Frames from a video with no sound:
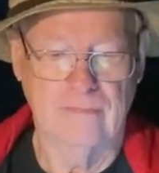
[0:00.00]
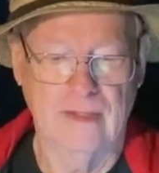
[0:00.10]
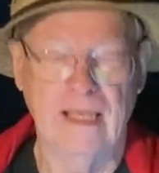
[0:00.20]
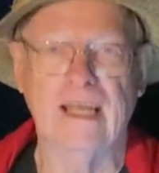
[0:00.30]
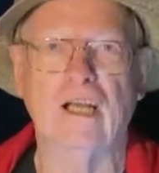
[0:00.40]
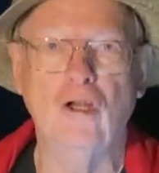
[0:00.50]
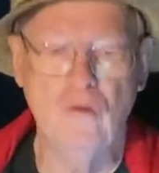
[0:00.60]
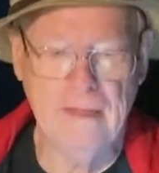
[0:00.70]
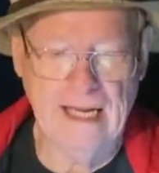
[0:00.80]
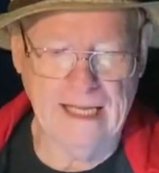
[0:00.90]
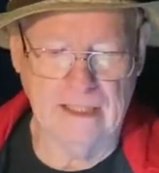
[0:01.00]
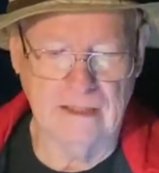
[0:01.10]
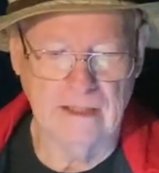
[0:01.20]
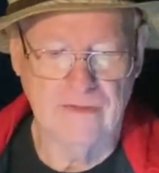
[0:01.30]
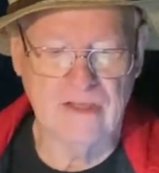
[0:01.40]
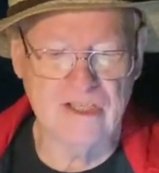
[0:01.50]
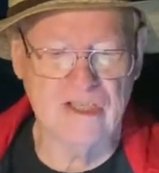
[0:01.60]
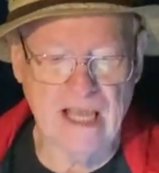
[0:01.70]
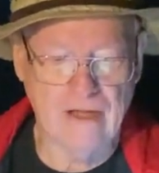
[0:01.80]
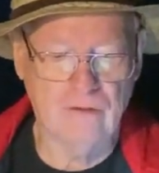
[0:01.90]
It illuminated the
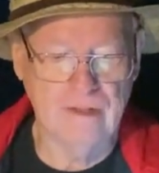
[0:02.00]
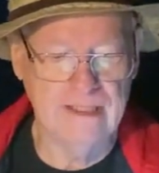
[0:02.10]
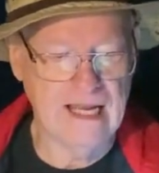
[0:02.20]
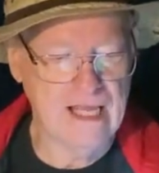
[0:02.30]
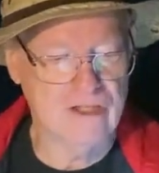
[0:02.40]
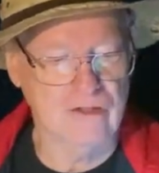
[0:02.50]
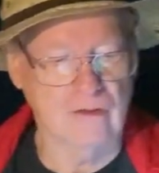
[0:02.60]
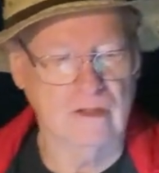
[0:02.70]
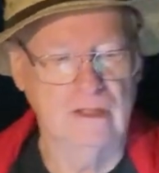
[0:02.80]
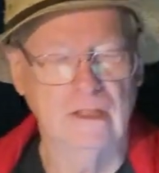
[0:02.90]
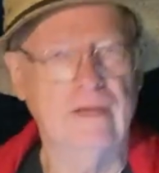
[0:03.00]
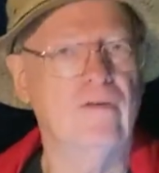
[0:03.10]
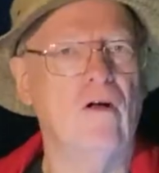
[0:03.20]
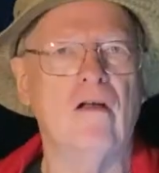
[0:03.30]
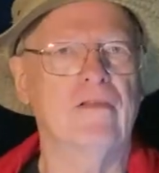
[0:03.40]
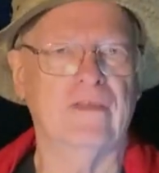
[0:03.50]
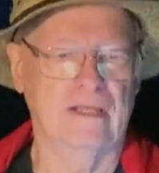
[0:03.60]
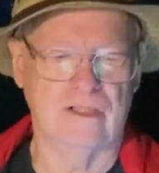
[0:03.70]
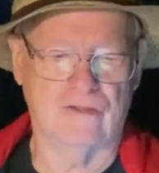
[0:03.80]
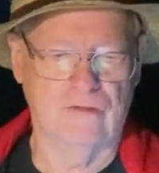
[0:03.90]
sacred nature of all
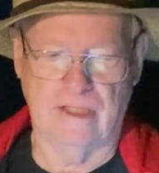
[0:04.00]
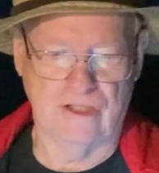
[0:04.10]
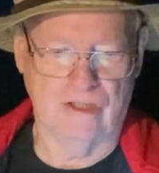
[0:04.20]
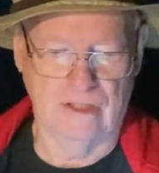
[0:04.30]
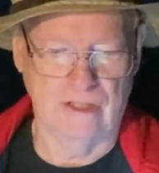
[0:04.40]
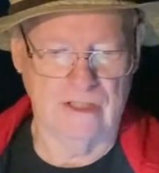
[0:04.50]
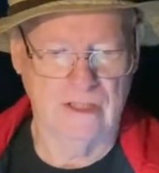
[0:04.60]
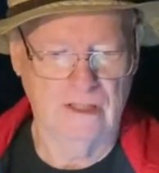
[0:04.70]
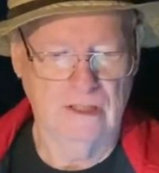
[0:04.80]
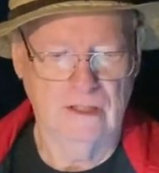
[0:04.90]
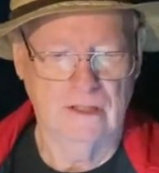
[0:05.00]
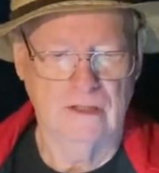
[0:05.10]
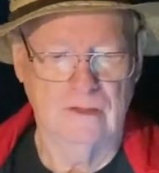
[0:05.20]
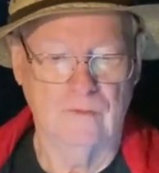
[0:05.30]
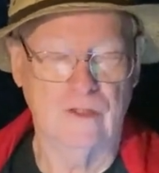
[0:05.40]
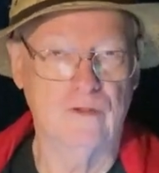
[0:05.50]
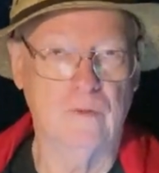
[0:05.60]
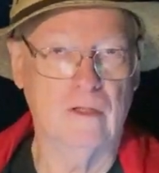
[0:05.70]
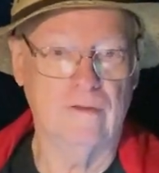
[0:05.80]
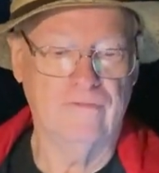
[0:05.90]
these traditions, which
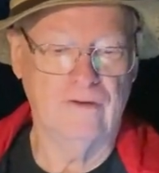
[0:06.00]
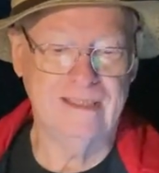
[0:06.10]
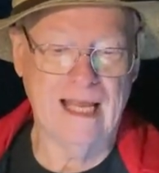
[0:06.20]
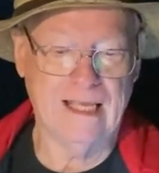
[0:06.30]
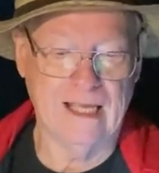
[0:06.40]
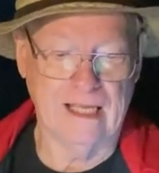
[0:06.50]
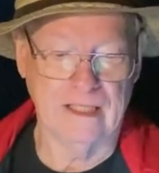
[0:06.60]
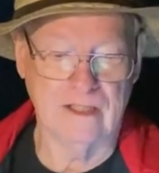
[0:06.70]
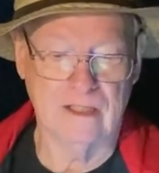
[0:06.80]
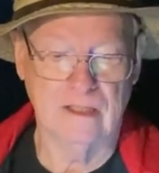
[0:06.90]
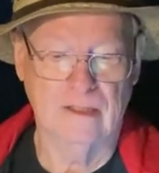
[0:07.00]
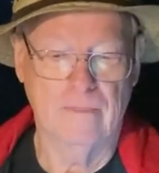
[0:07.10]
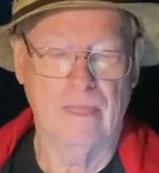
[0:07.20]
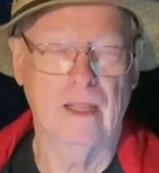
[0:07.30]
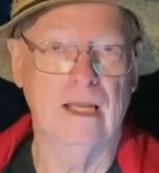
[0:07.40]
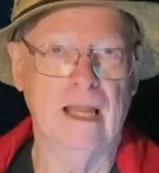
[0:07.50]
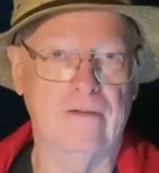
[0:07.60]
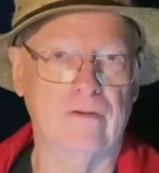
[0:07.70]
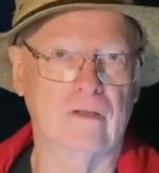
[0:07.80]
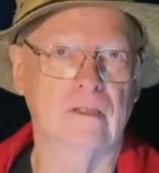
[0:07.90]
will for decades
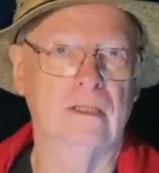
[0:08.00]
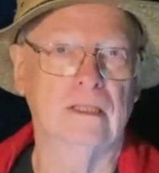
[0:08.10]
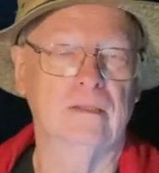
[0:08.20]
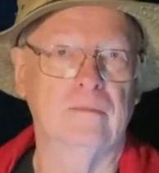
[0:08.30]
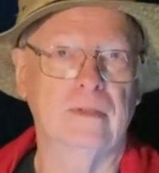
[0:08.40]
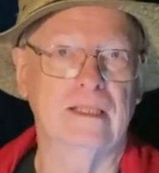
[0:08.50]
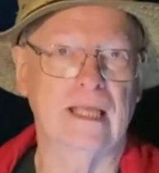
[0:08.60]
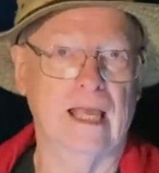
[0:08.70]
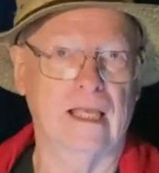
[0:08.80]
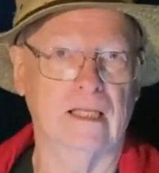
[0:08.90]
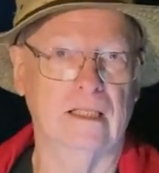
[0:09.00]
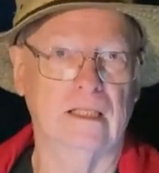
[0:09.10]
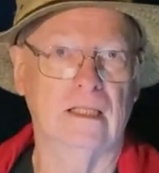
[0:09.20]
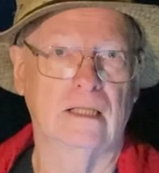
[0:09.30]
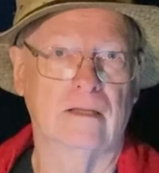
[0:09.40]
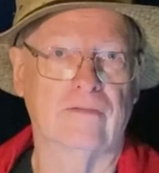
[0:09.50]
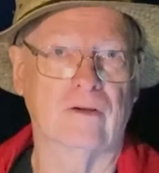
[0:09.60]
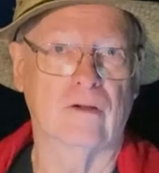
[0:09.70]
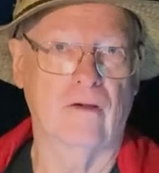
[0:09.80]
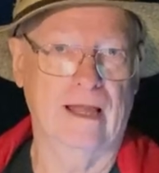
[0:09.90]
never be taken for
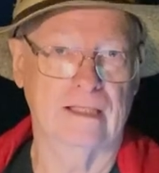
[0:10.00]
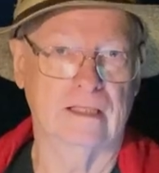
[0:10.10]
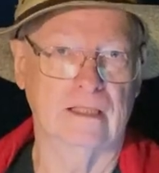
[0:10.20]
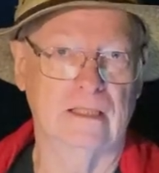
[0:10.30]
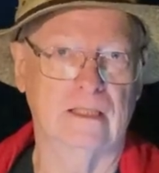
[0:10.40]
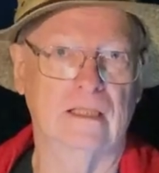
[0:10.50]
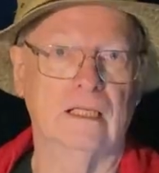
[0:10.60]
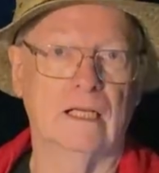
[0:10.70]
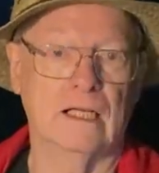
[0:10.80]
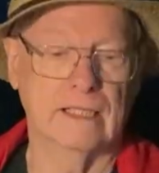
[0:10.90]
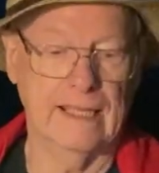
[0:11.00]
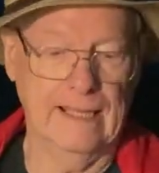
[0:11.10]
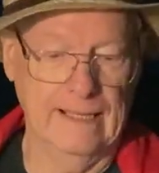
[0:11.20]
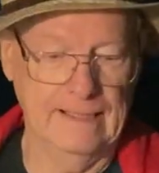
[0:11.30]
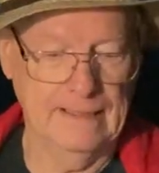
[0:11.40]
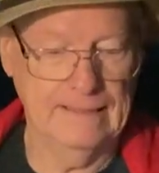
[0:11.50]
granted again.